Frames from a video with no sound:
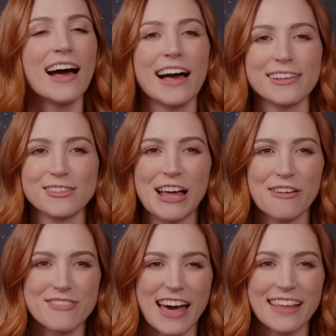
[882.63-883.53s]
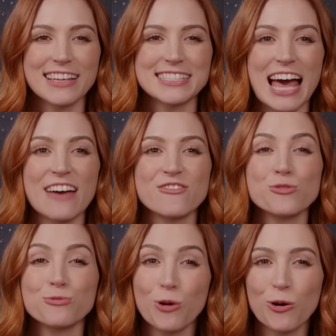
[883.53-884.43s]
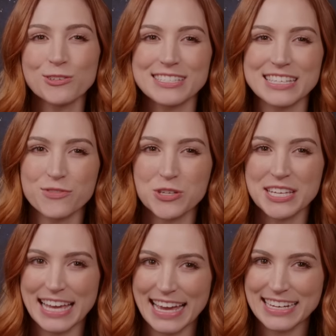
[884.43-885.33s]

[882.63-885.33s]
I love that. Let's have you roll to see if you can gain